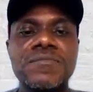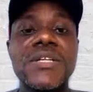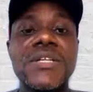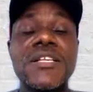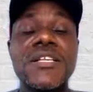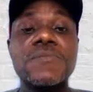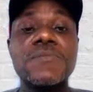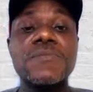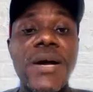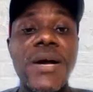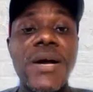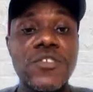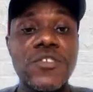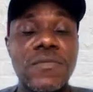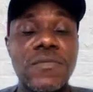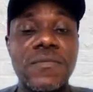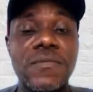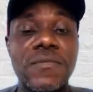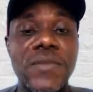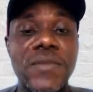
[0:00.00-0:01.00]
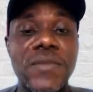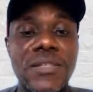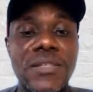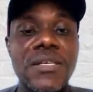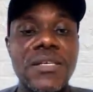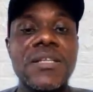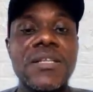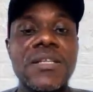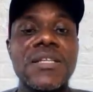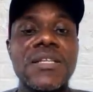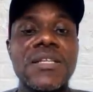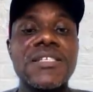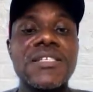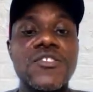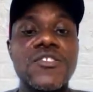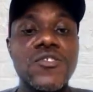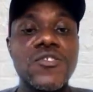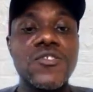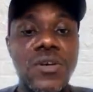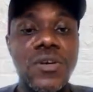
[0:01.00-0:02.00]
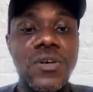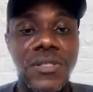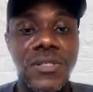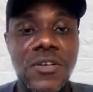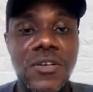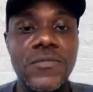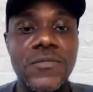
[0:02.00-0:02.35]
In spite of the fact that the Sultan